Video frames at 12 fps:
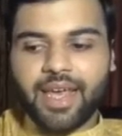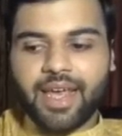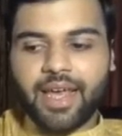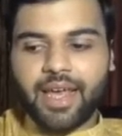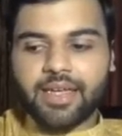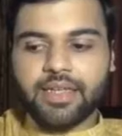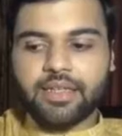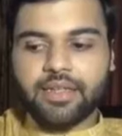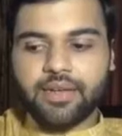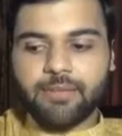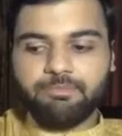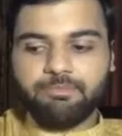And
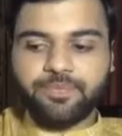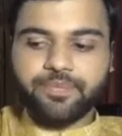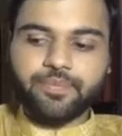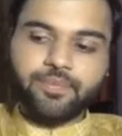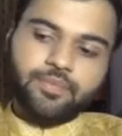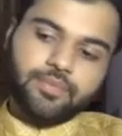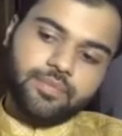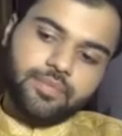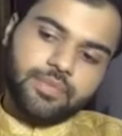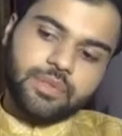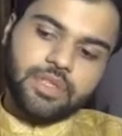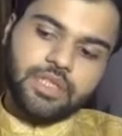
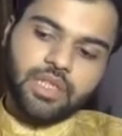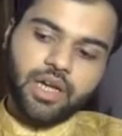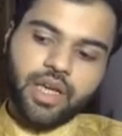yeah,